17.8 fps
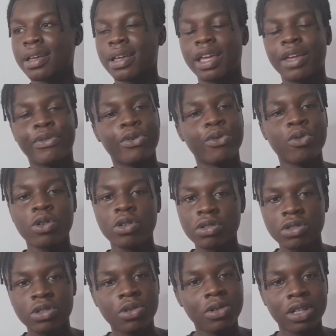If you want
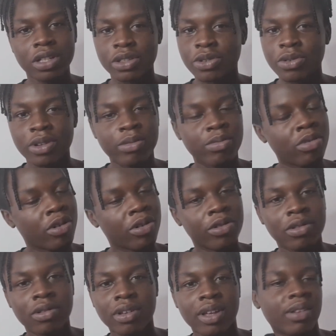to do it, bro.
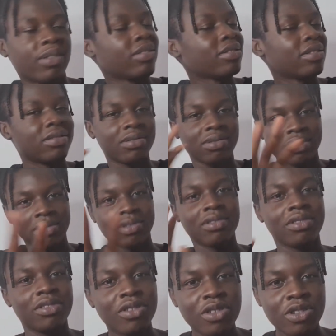
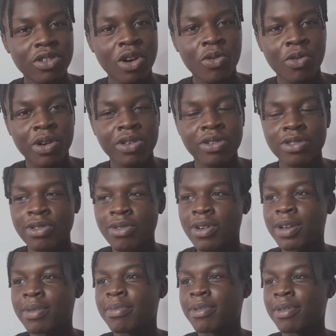You know what you're
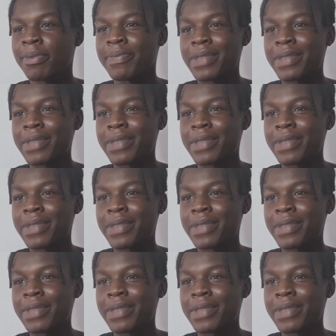doing, bro.